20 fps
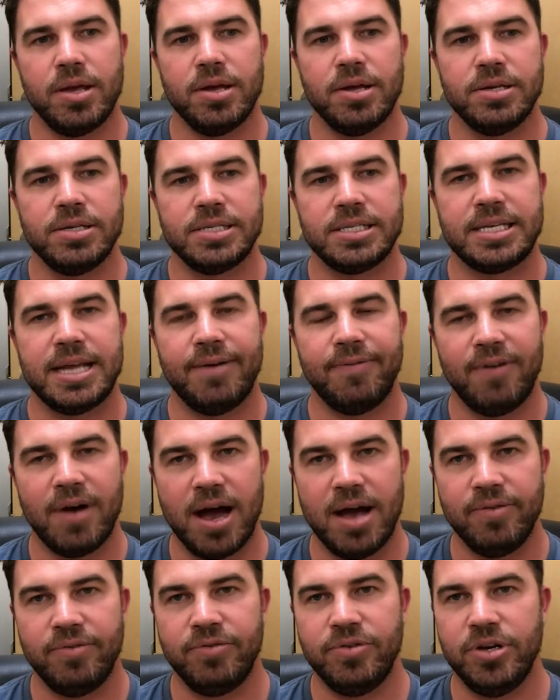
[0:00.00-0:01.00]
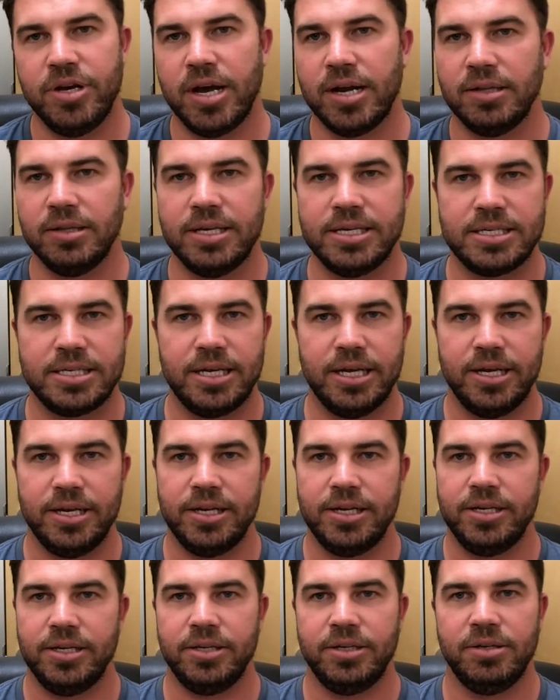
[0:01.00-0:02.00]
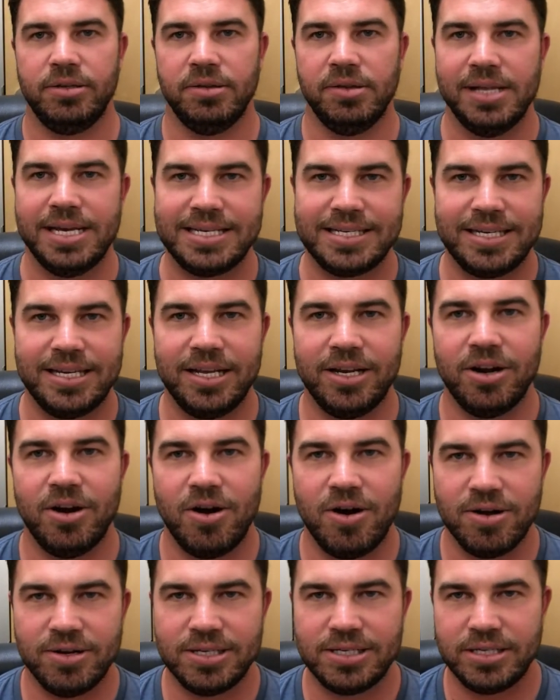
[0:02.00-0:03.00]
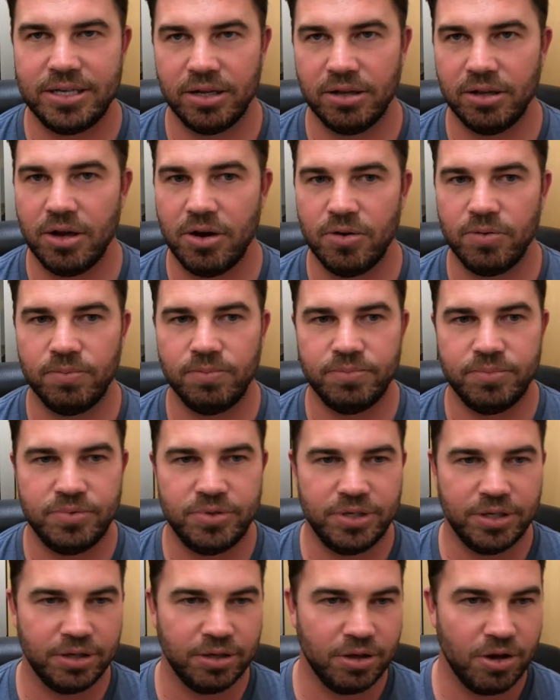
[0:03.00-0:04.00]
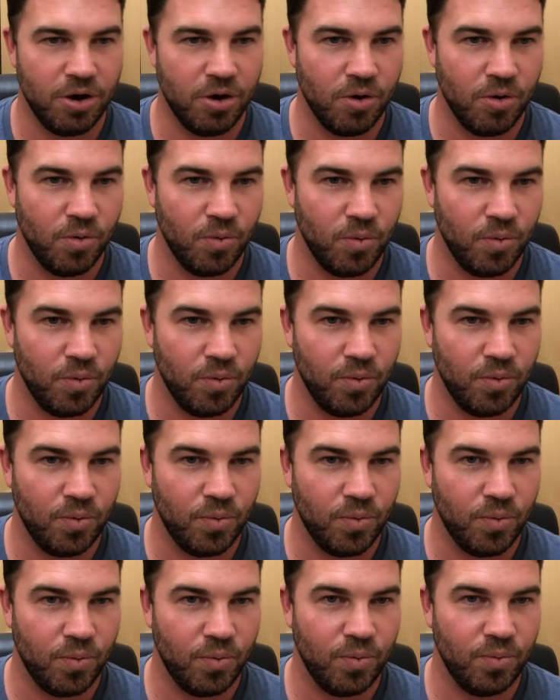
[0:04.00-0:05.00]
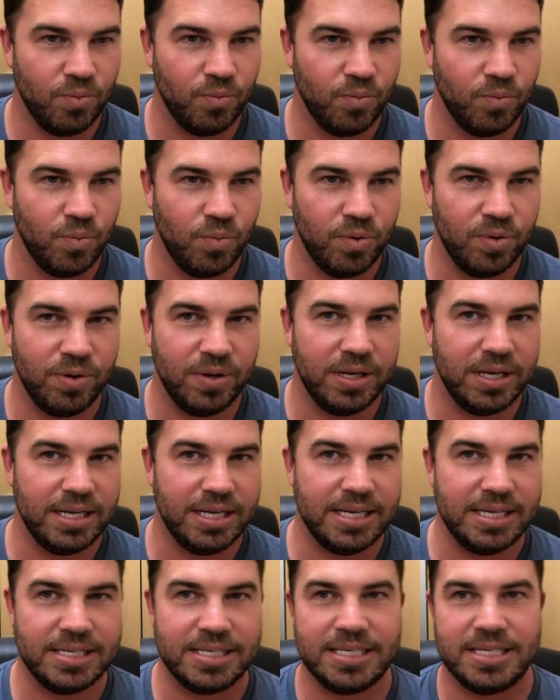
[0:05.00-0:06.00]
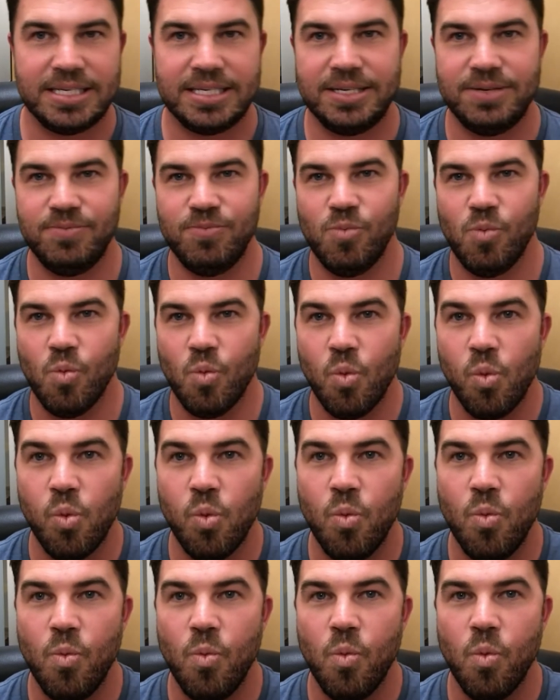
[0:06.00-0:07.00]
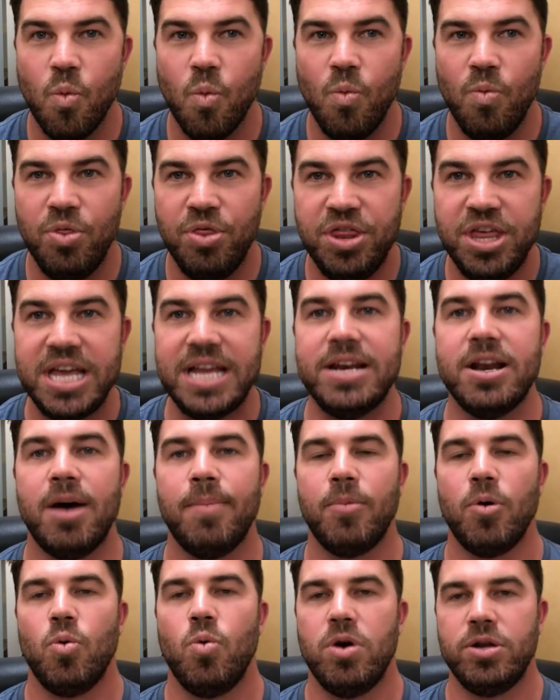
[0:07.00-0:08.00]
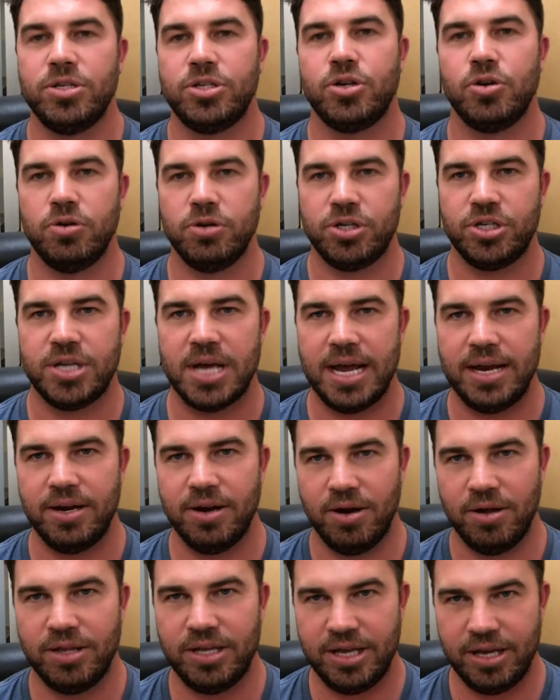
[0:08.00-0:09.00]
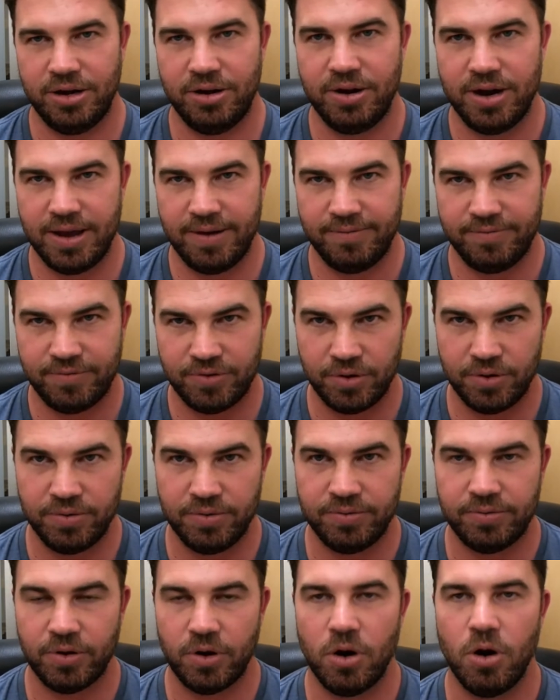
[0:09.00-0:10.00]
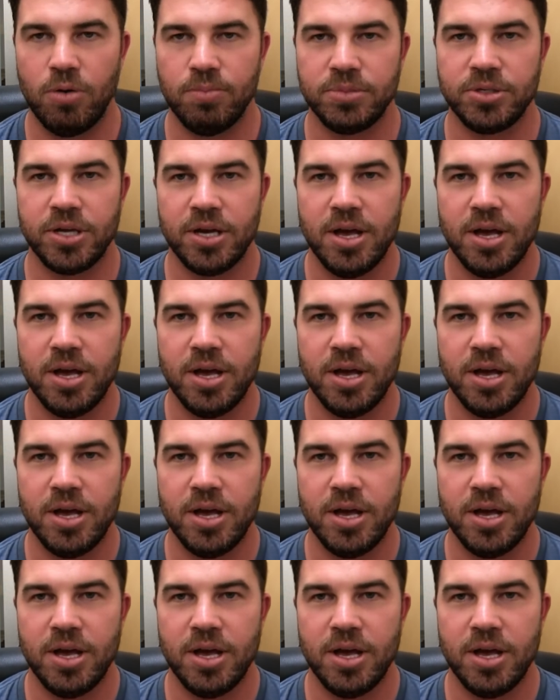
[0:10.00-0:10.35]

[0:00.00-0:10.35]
Step 5, you got to list it. You list it on Zillow. Zillow is the number one search site on the internet for homes.